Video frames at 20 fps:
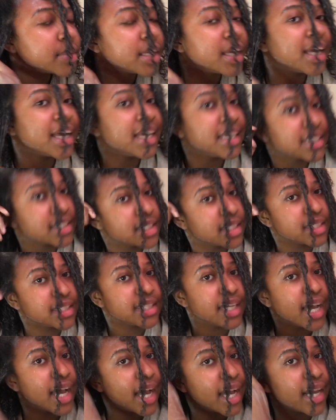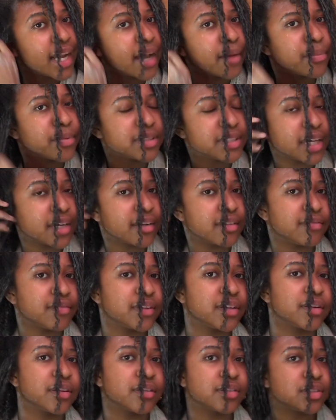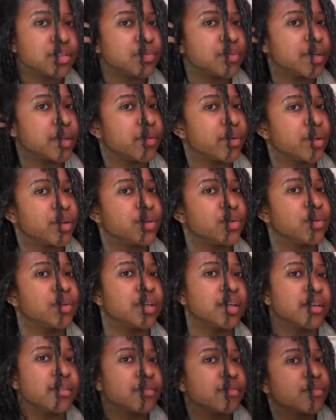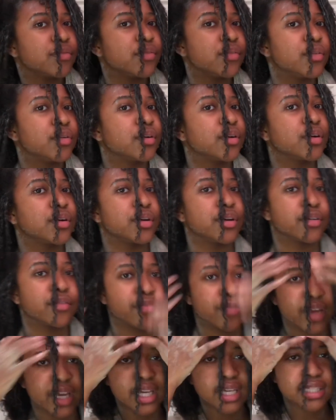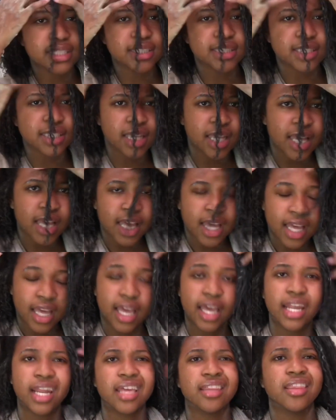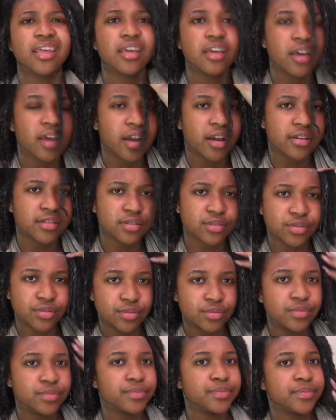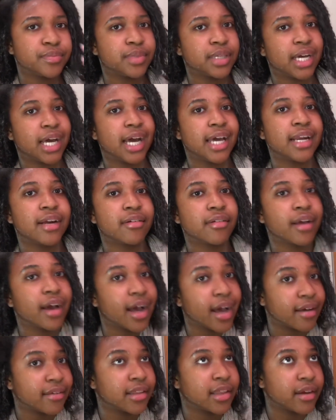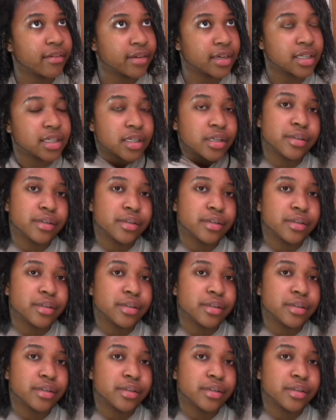It's good to add apple cider vinegar to it when you're doing it for your face, and I think your hair too. But I don't have that right now.